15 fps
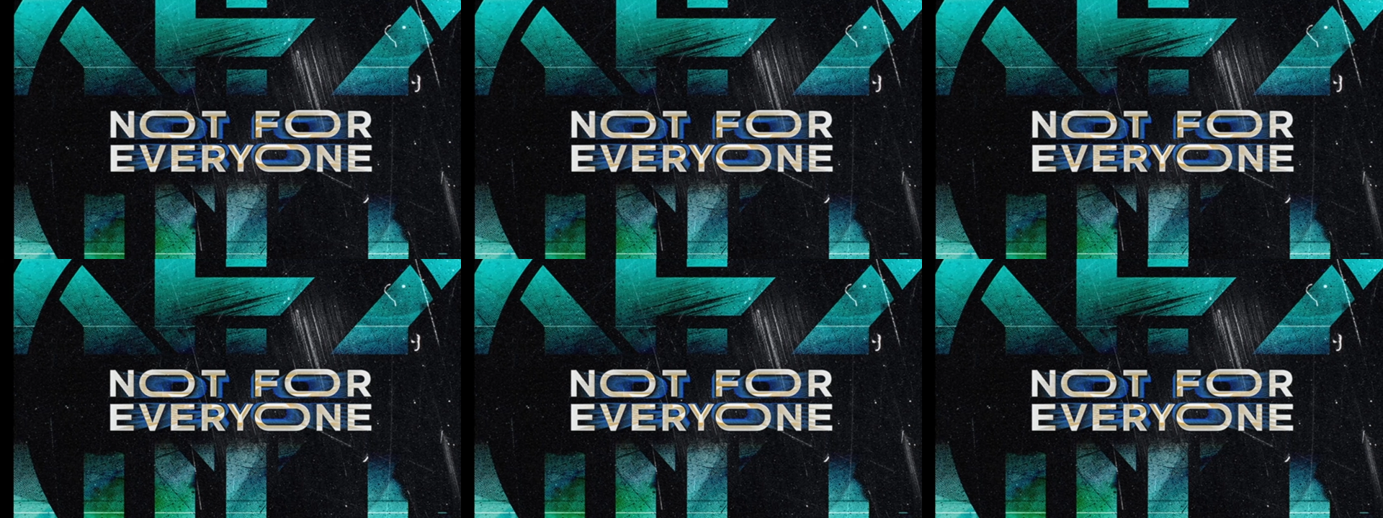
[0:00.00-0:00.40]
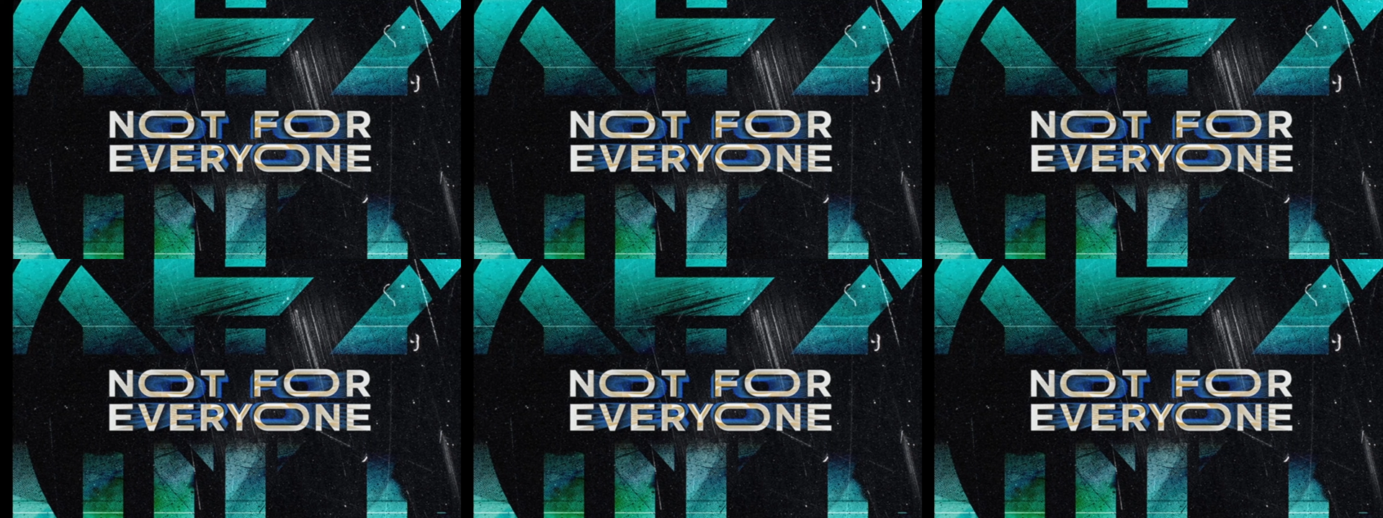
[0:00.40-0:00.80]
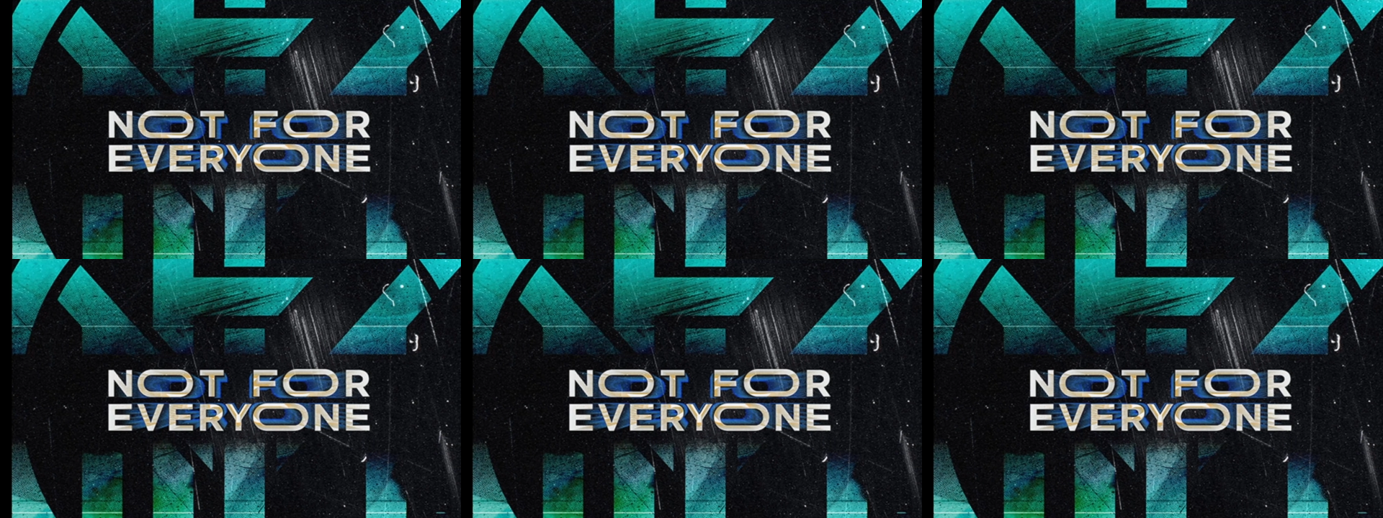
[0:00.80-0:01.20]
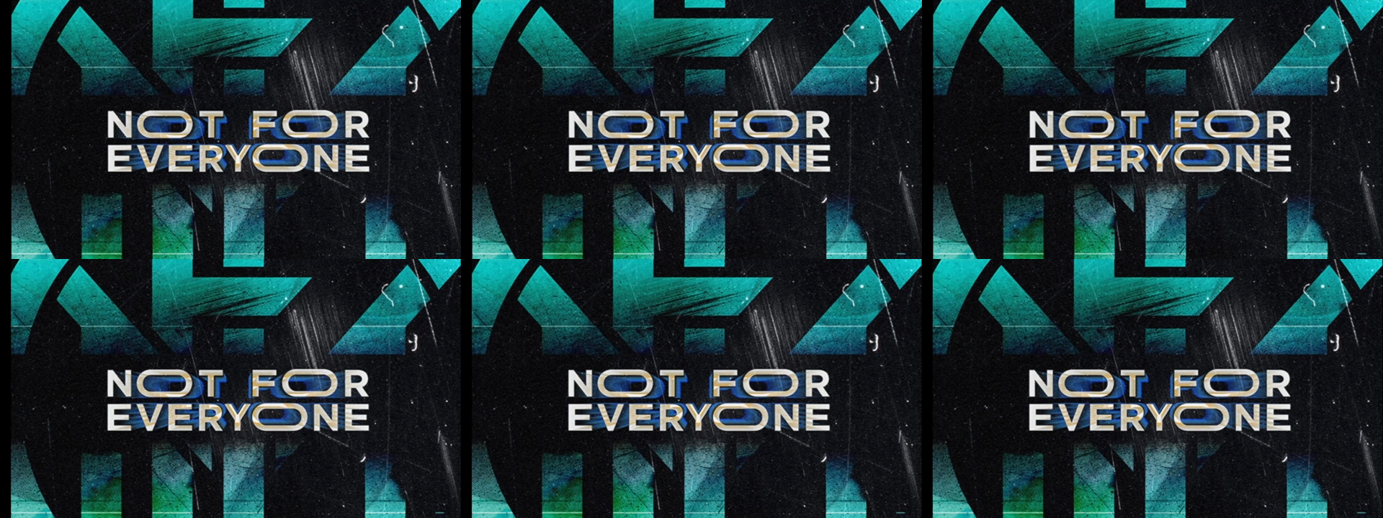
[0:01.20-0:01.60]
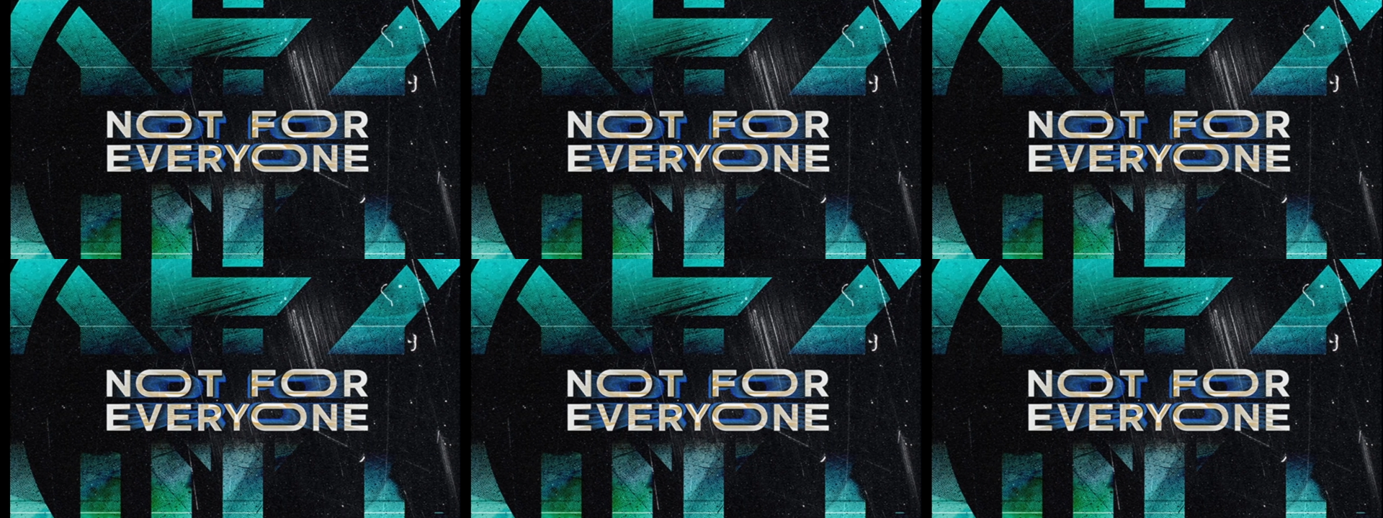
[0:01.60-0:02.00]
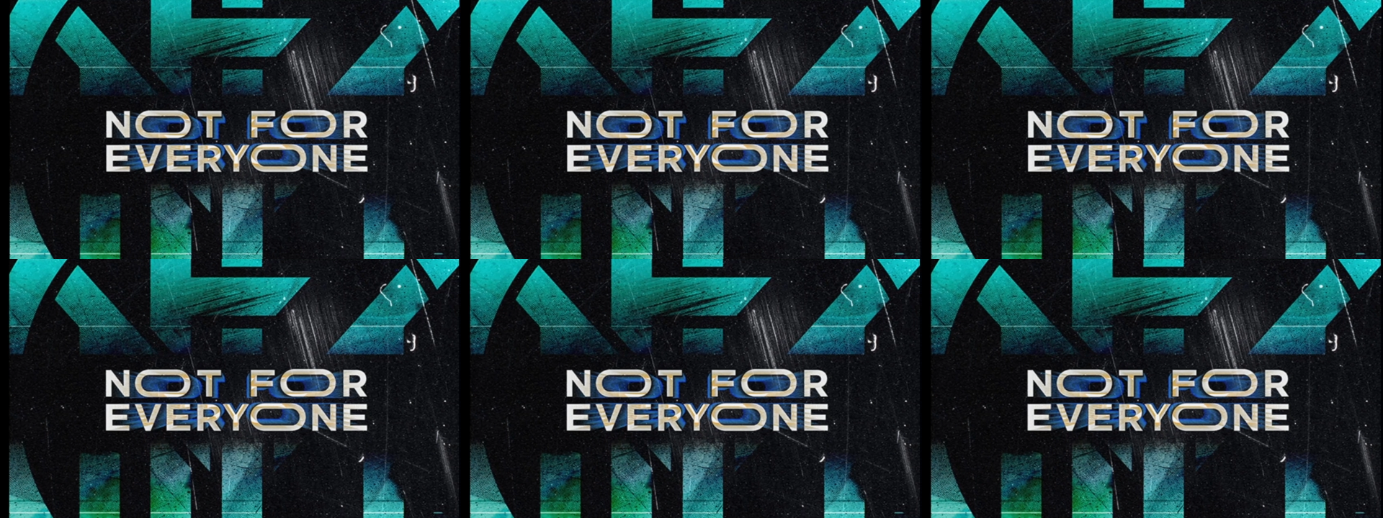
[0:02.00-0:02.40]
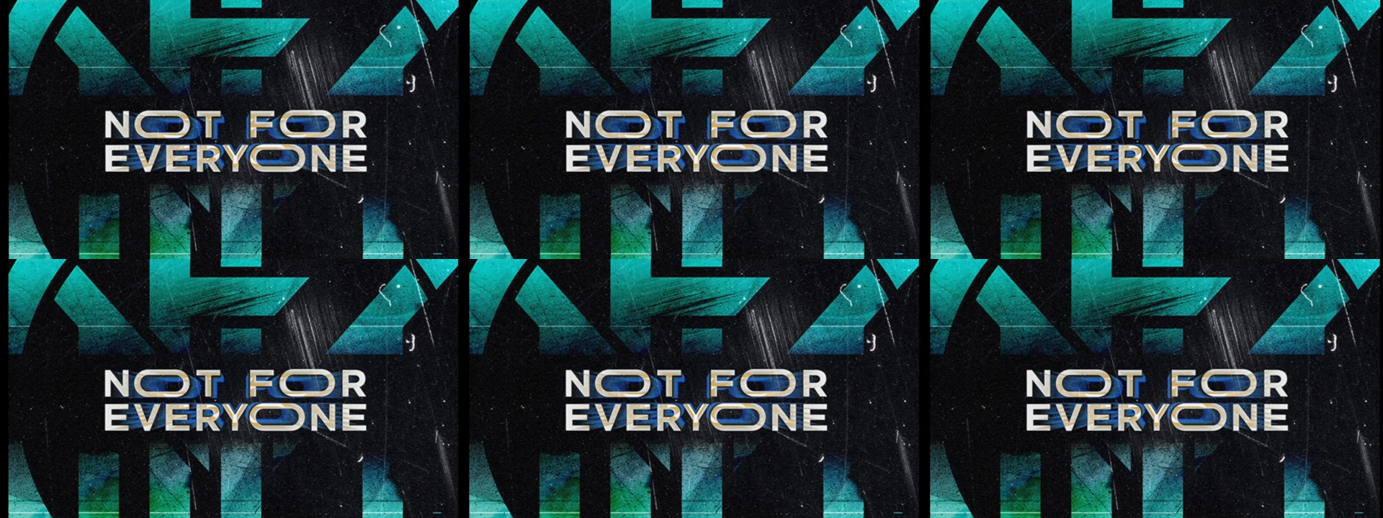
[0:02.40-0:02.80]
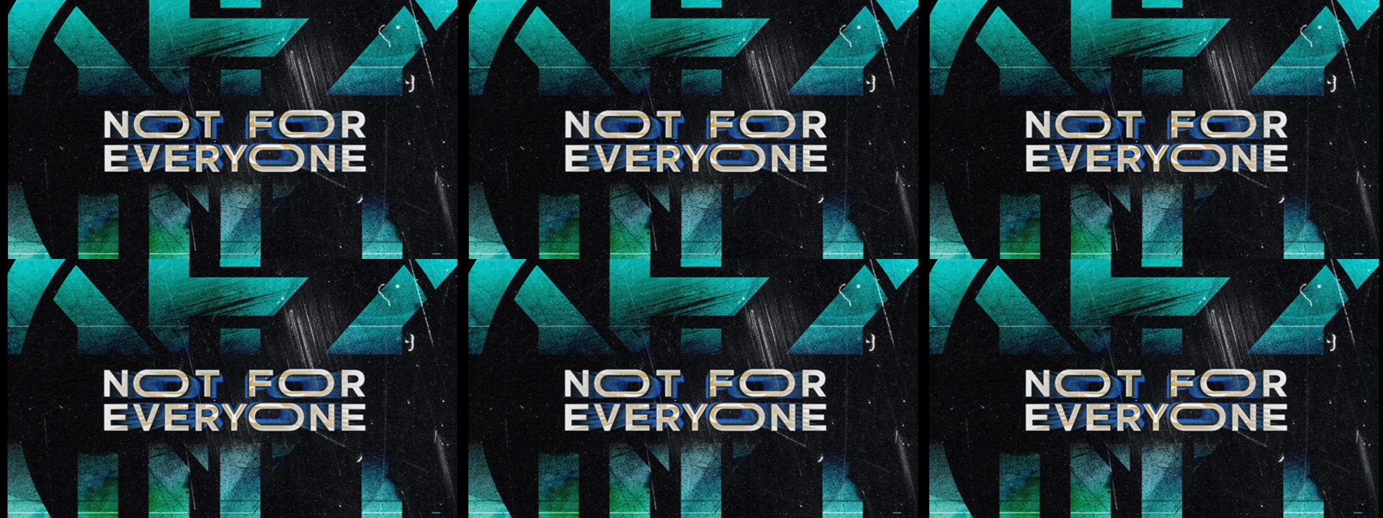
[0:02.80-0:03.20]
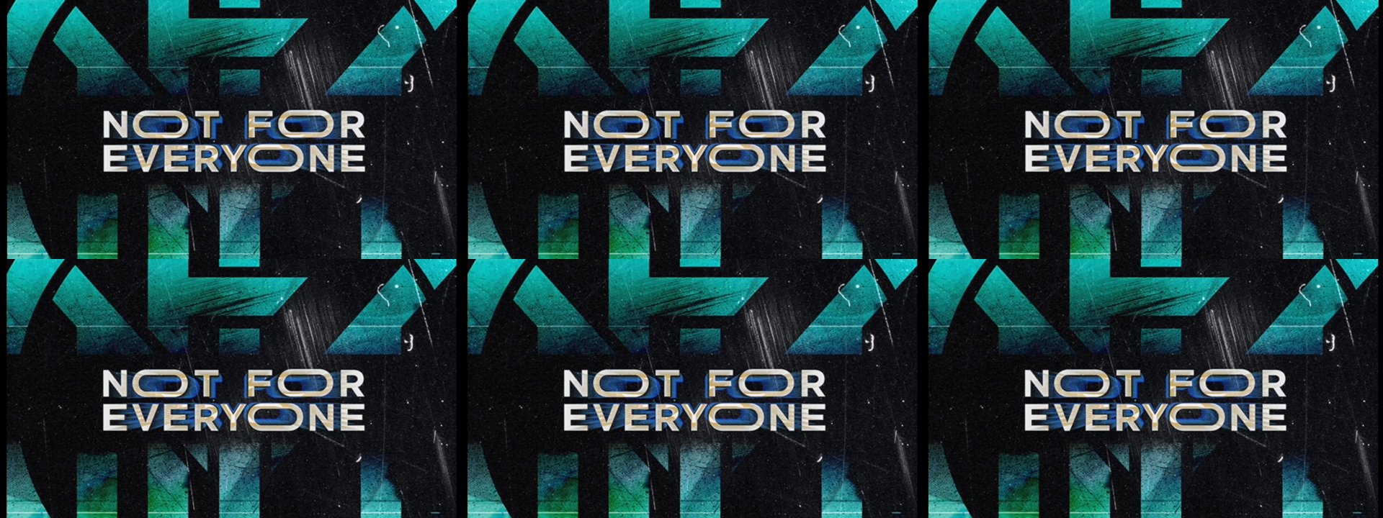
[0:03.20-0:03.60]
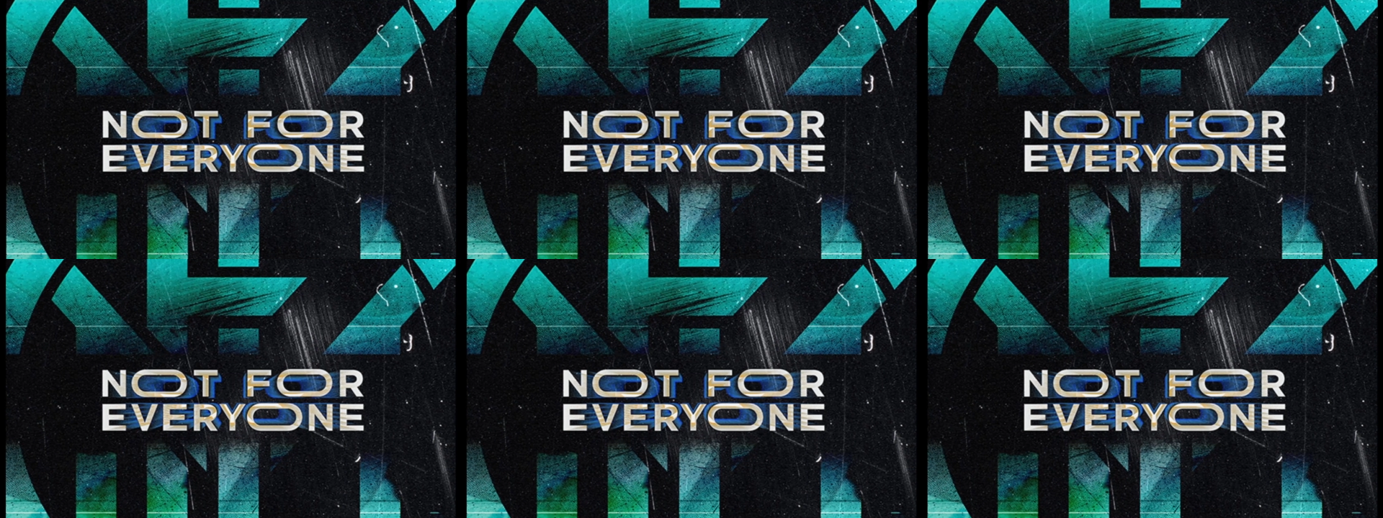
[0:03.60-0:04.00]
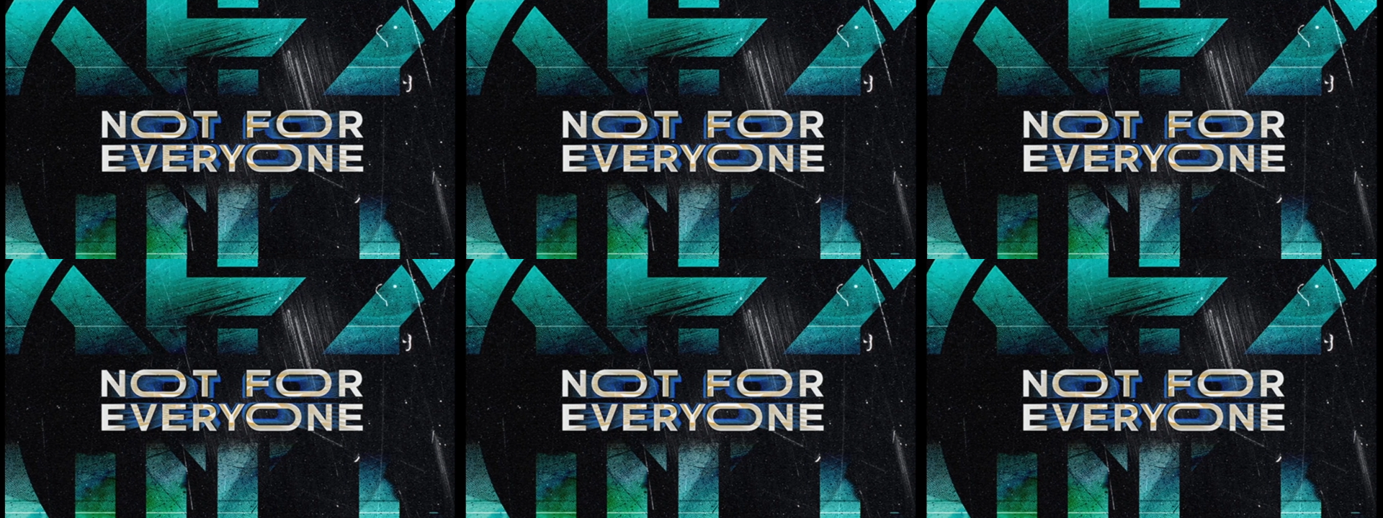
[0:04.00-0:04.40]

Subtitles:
Nobody's mouth can be seen.